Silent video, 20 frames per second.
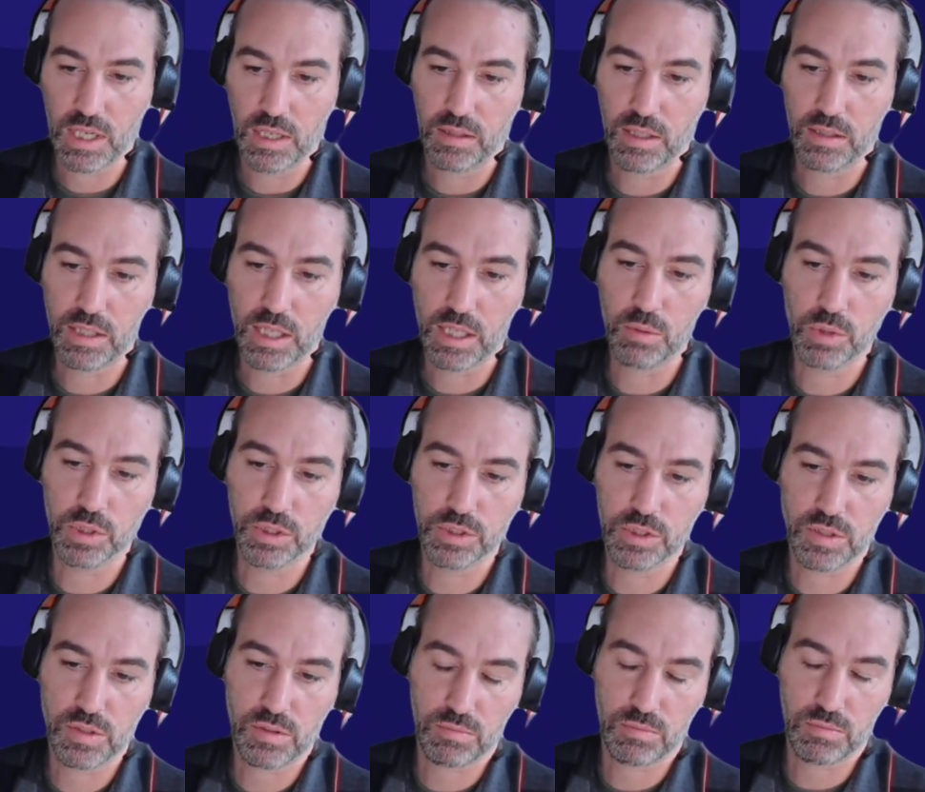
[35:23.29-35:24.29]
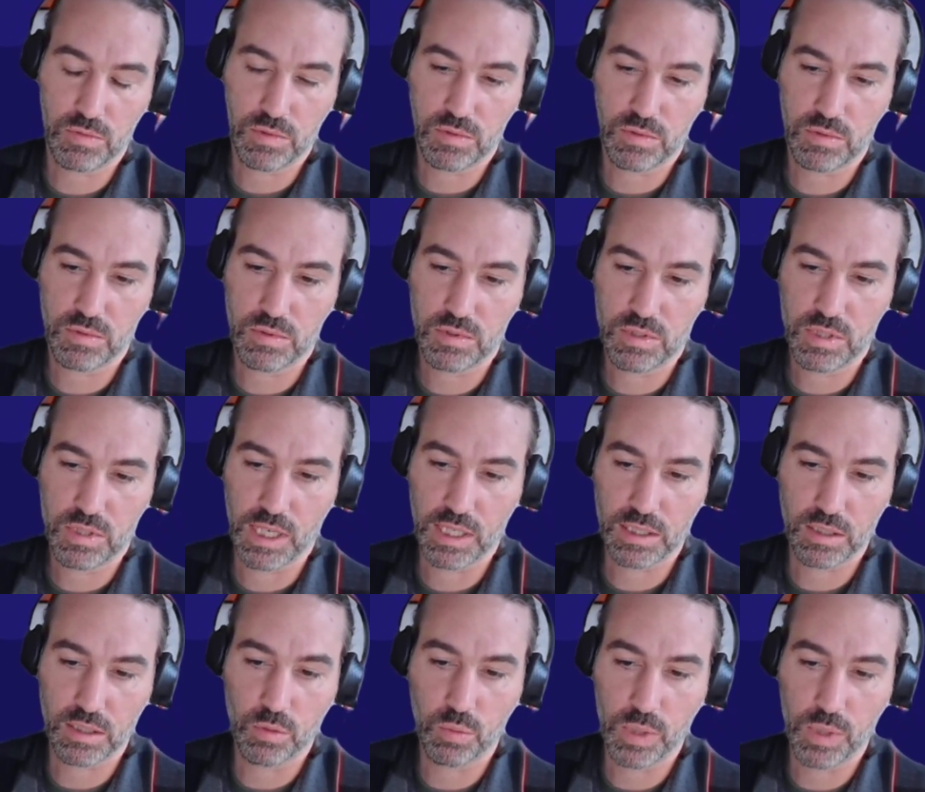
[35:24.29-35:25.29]
that they will just
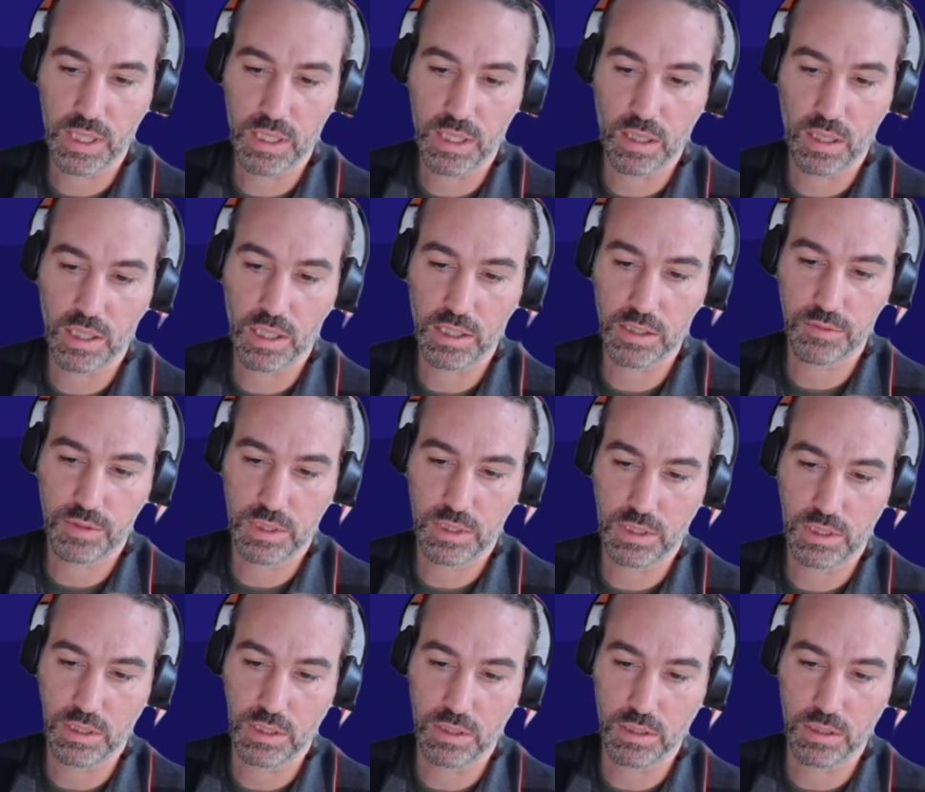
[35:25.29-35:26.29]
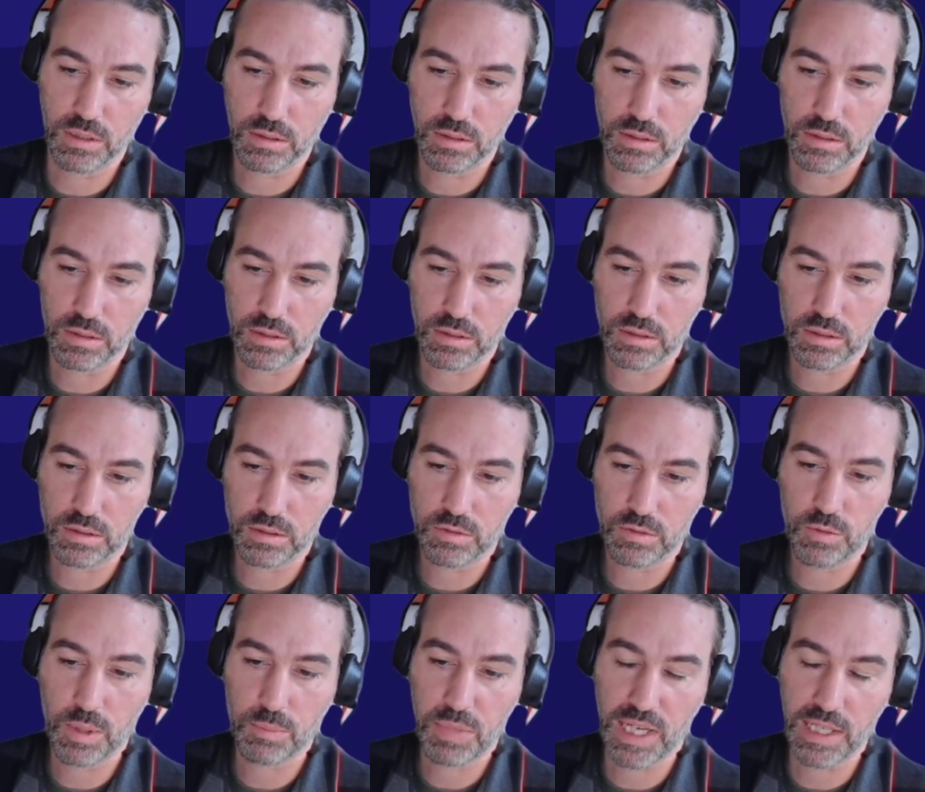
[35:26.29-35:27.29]
take away a lot of the
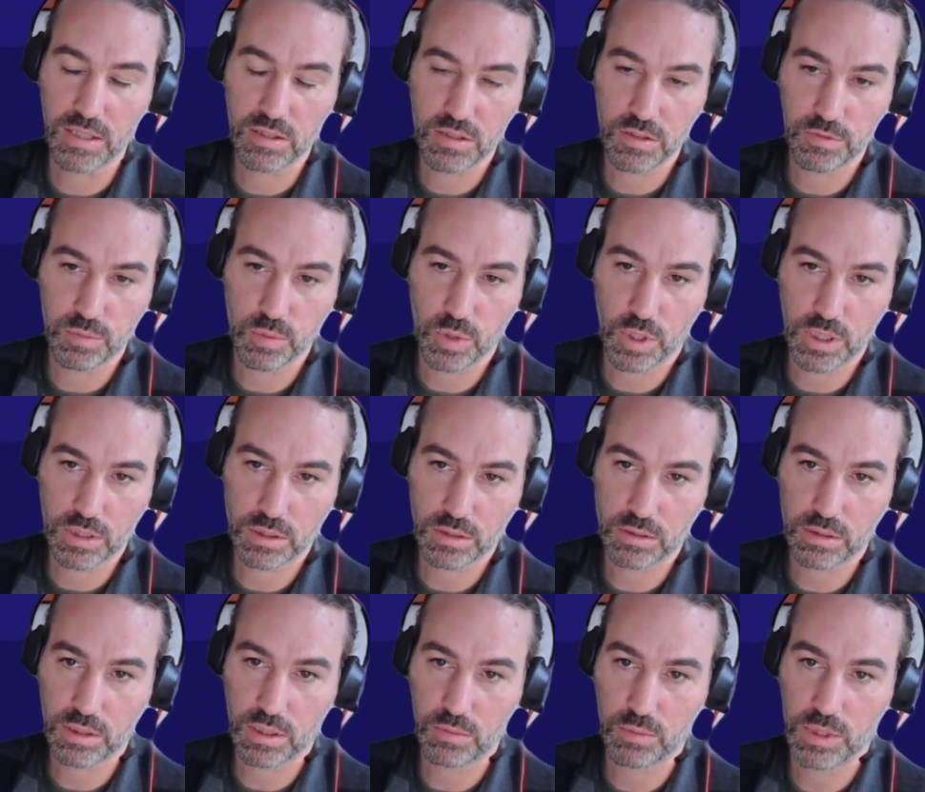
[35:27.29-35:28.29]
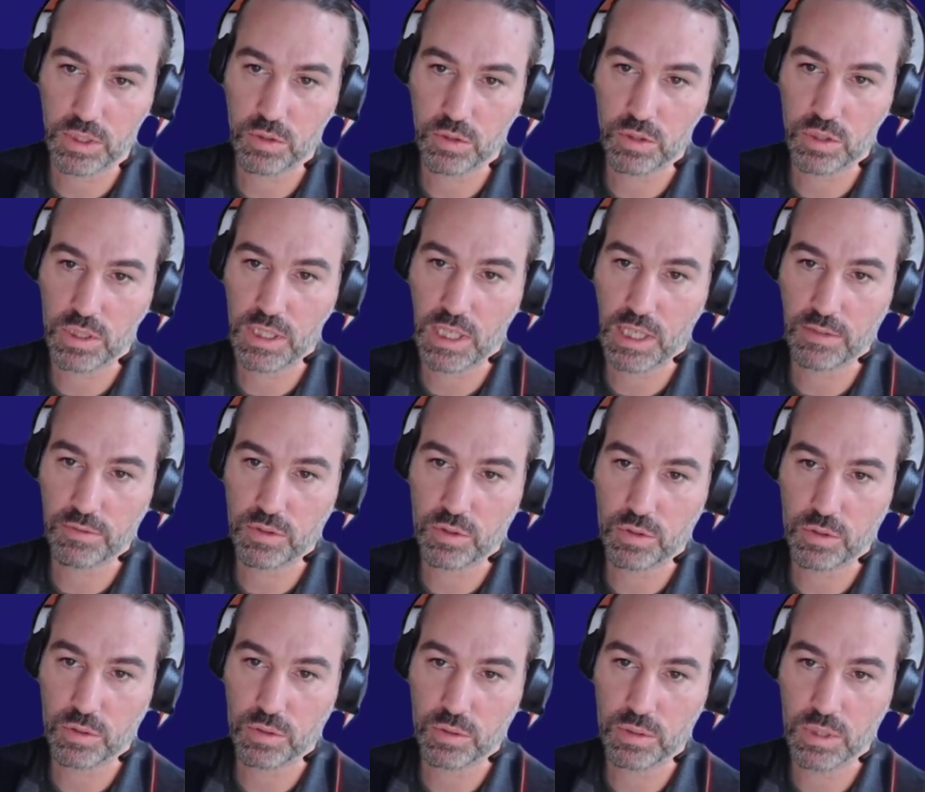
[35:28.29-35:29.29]
repetitive work that we usually have to
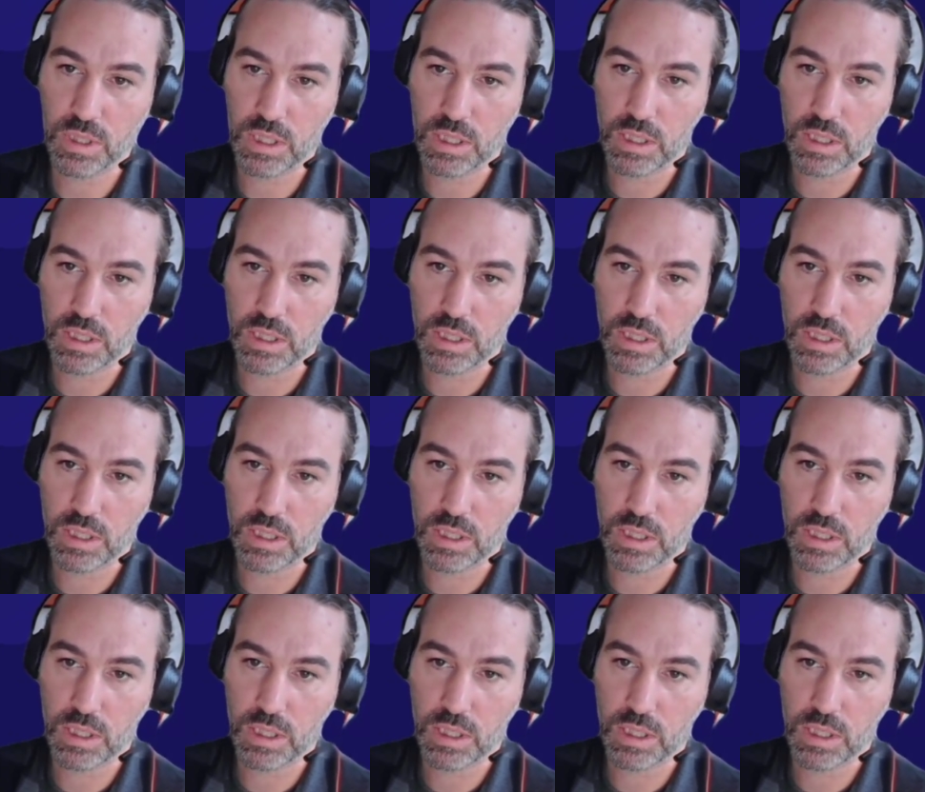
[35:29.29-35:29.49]
do